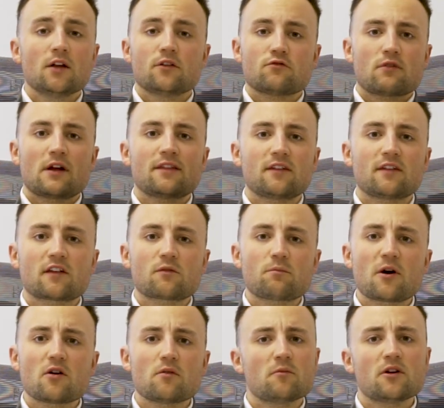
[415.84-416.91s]
to run this
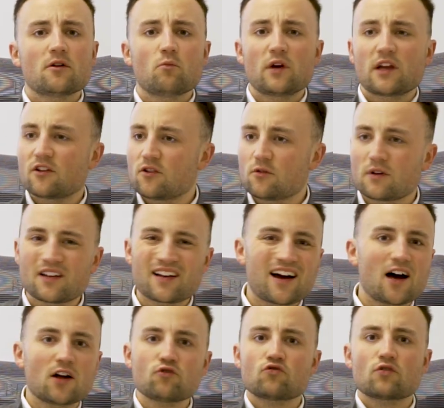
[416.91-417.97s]
experiment, and we could do a
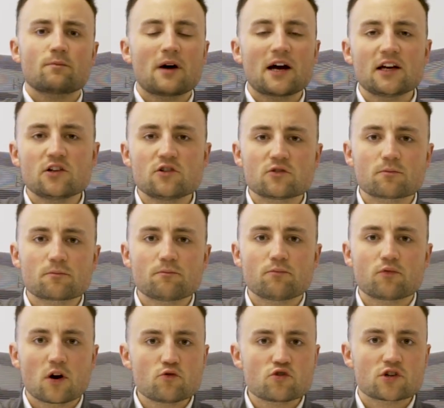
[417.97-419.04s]
100-page
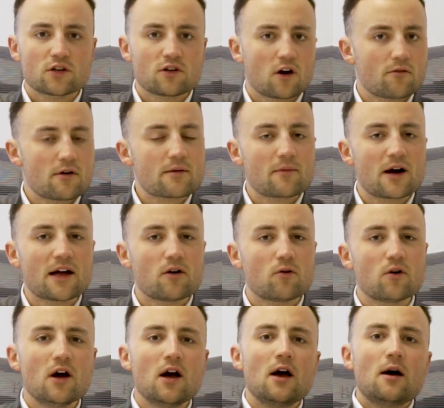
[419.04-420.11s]
brochure direct
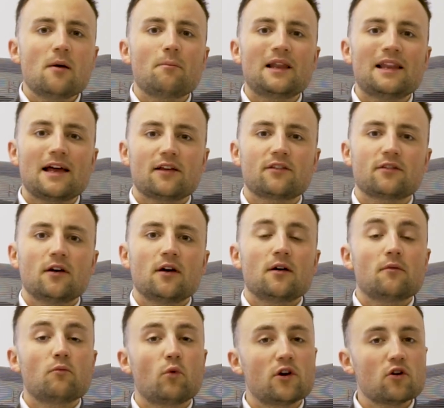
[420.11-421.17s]
mail. But
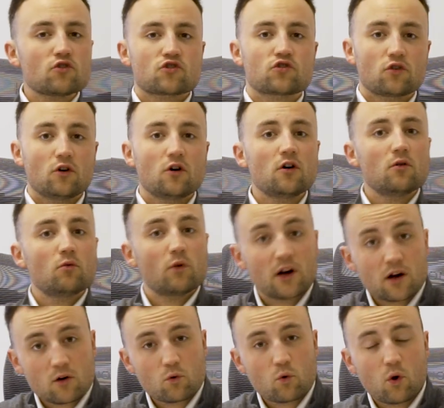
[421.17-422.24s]
we're not sure, we're
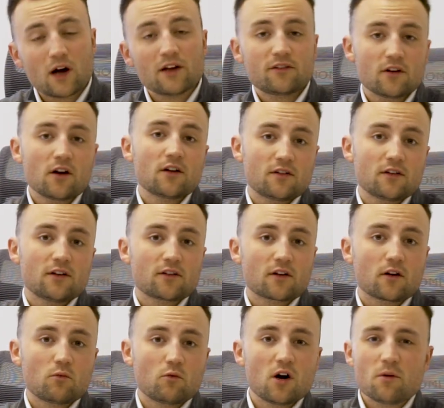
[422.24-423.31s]
quite certain it's
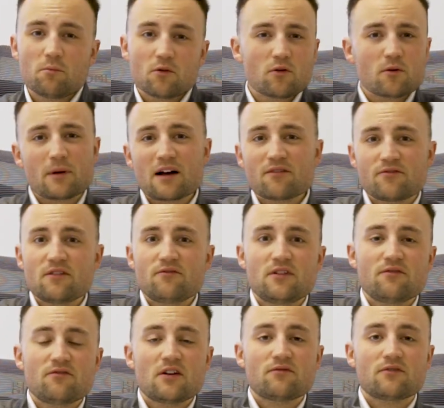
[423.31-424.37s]
going to work, but we're about
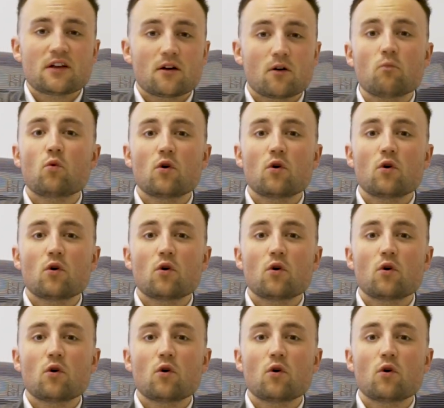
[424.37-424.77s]
50-50 on